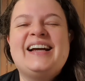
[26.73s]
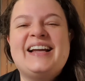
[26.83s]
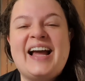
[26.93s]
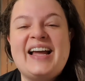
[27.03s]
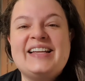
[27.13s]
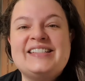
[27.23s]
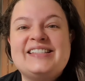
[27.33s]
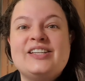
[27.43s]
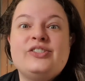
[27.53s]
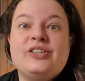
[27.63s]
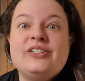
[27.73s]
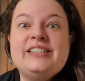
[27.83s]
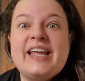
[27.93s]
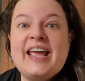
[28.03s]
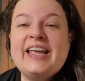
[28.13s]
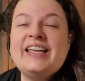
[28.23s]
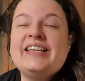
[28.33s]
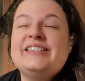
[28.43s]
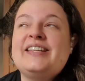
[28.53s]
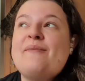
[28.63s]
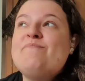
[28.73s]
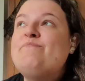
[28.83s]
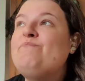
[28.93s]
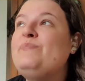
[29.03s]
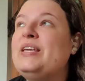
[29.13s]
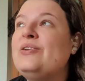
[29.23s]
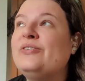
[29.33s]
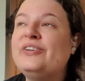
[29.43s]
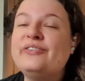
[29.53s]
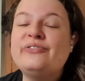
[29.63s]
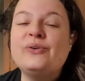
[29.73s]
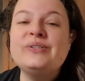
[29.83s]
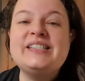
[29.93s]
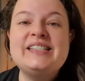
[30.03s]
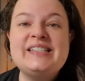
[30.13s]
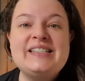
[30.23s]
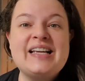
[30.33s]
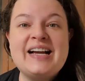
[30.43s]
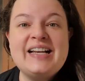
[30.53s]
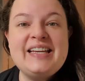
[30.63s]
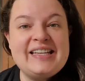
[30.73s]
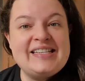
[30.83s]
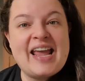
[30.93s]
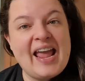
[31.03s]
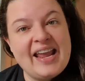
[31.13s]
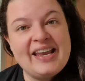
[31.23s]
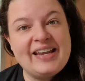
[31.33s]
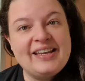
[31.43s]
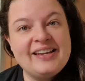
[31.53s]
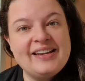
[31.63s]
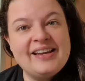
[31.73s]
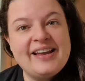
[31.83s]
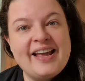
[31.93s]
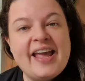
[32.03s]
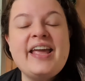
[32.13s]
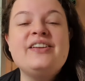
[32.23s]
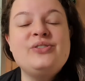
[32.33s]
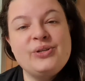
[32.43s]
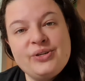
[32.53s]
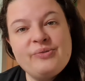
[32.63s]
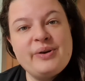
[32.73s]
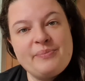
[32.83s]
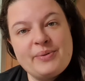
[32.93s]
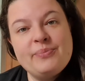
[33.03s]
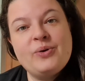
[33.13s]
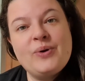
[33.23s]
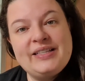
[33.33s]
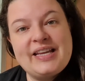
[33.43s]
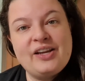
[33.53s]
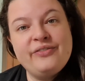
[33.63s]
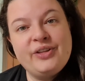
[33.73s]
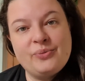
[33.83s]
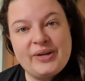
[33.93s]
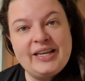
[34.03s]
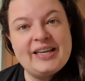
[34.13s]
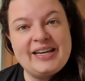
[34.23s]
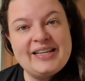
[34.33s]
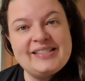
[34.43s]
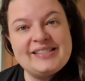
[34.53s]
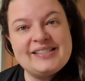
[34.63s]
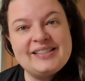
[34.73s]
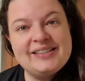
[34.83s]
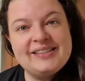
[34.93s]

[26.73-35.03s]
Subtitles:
Guys, today is a beautiful sunny day. And do you remember what day of the week it is?